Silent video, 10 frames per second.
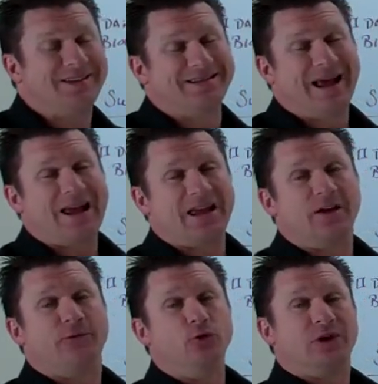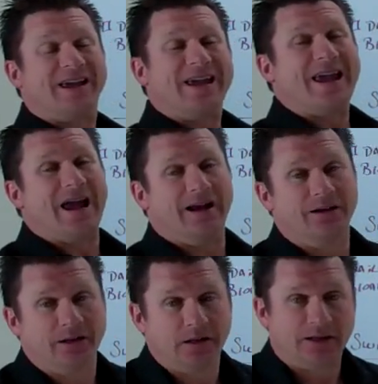a day if you
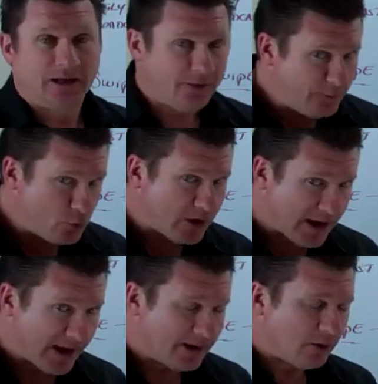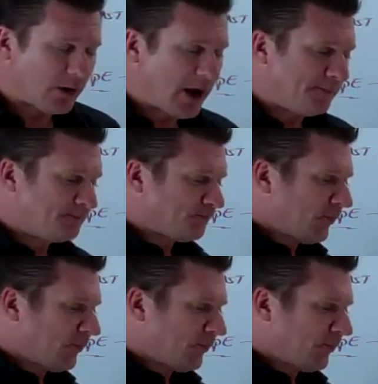can. If you can, okay?